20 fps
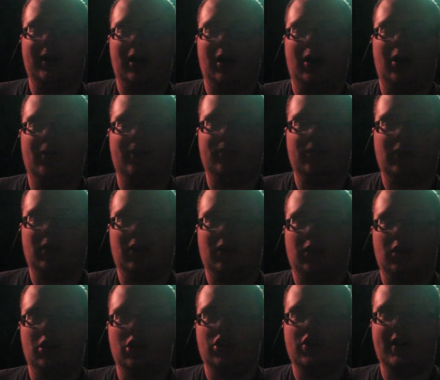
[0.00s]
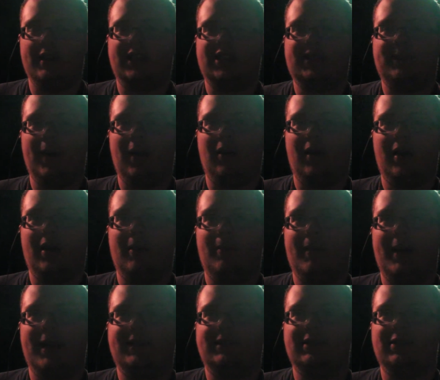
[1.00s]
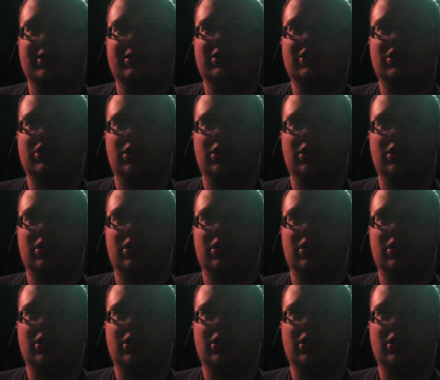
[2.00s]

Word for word: um, you had to spell out a message,